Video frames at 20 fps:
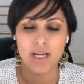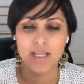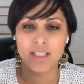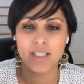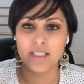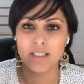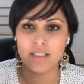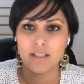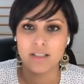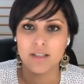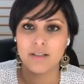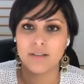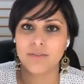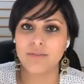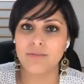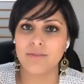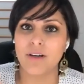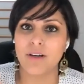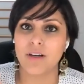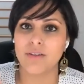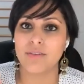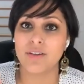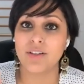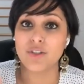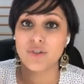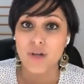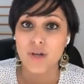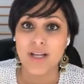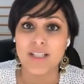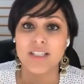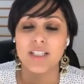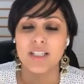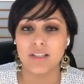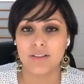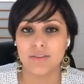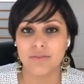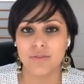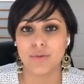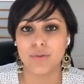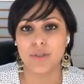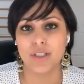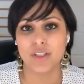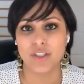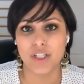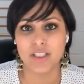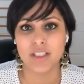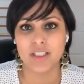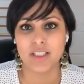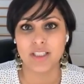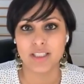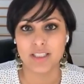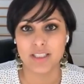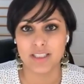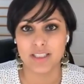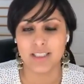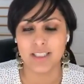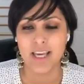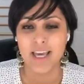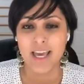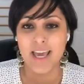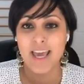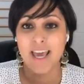idea of addressing food injustices,